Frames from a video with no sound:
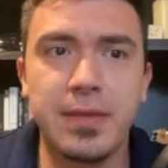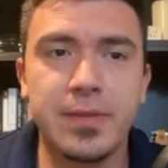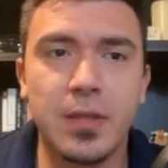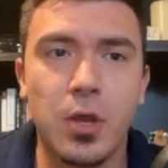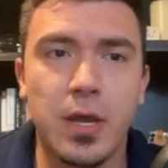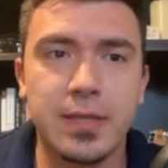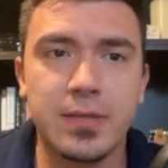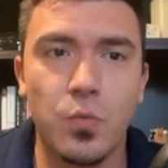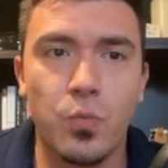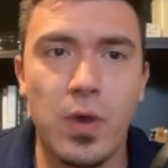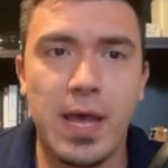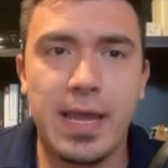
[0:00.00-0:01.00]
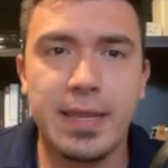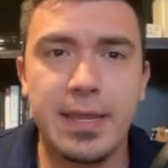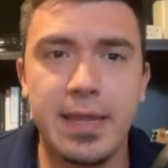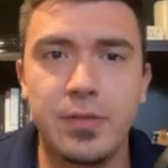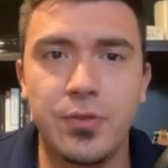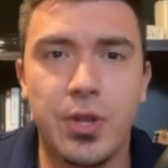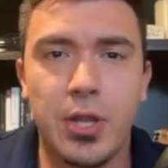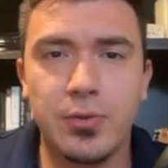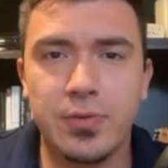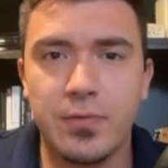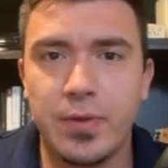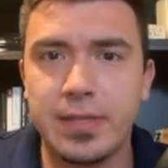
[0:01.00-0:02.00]
the cost Y in
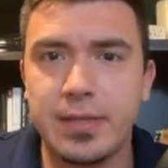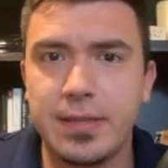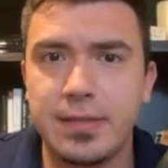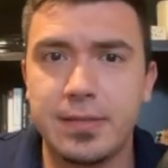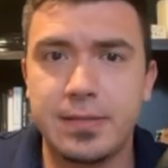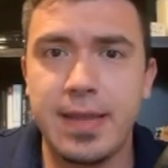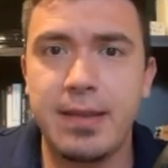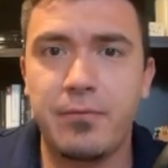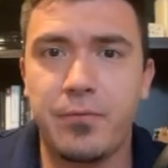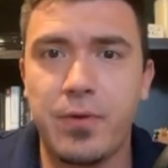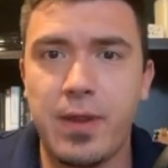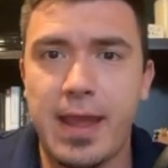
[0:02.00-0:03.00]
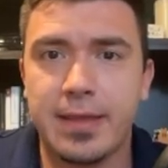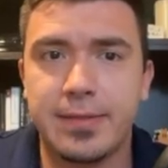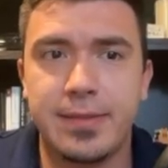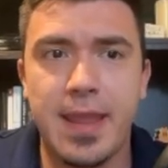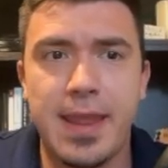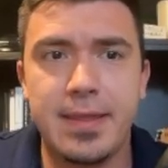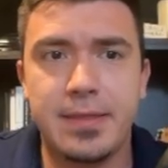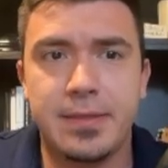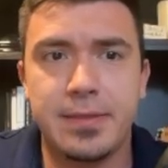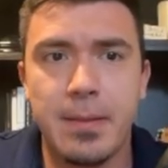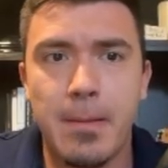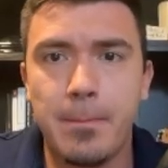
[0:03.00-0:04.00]
dollars of renting the tent for X
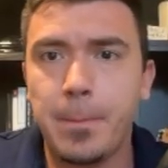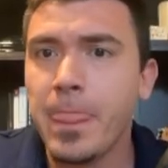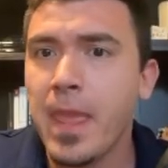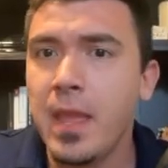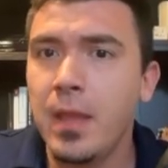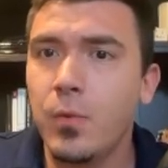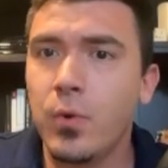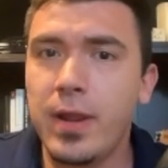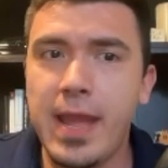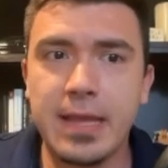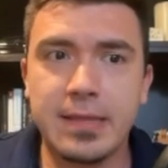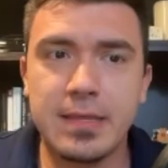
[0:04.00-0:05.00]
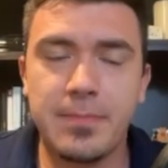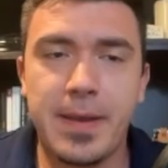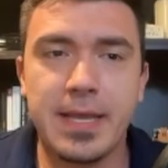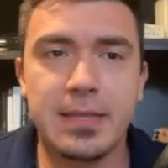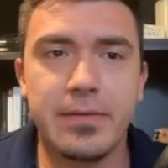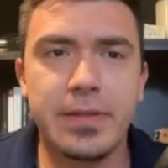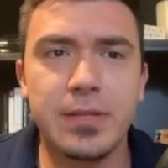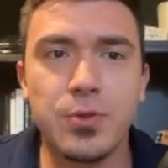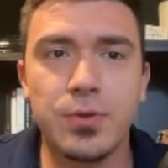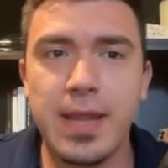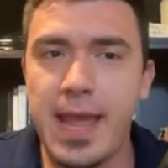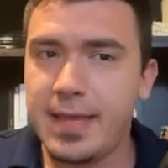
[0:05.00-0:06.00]
days, where X is a positive
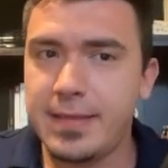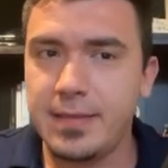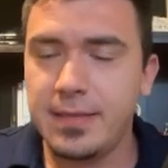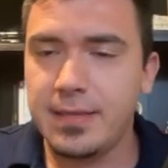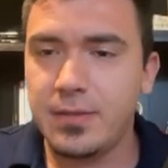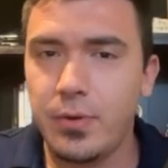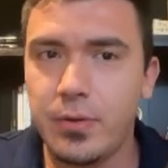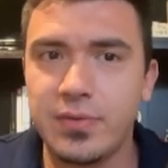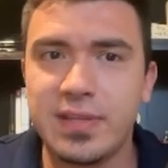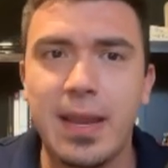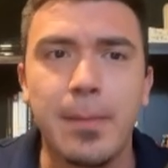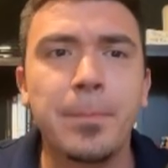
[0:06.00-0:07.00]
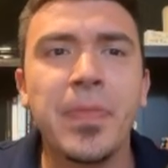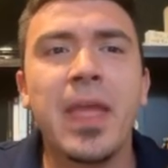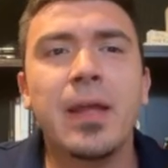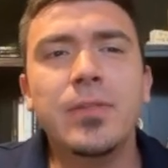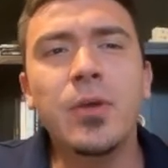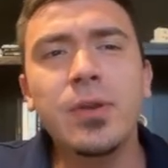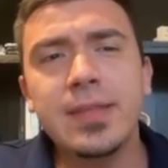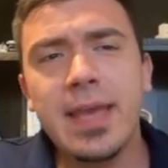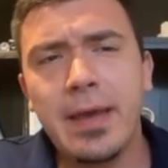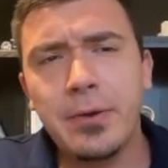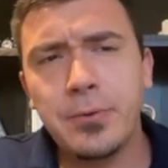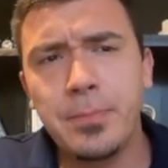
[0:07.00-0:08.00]
integer and X is less than or equal to 10. Notice
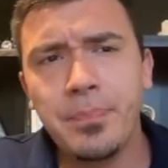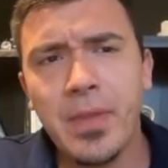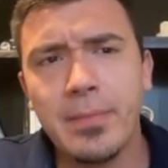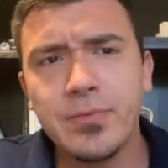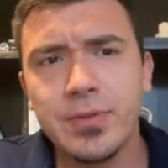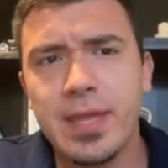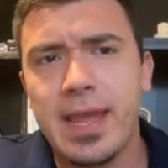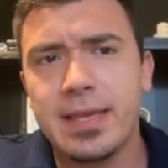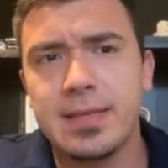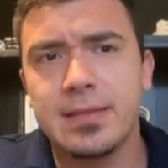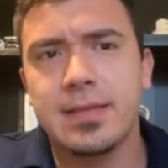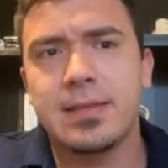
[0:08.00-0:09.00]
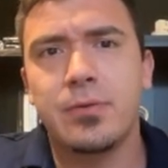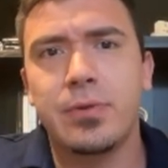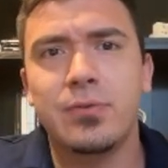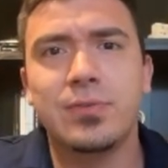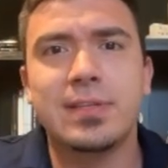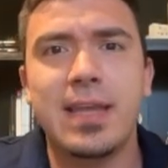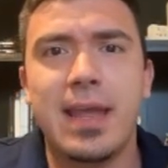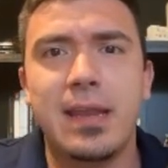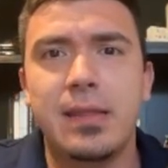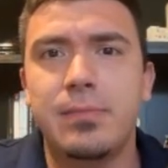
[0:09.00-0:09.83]
how I'm told that X is less than or equal to 10 and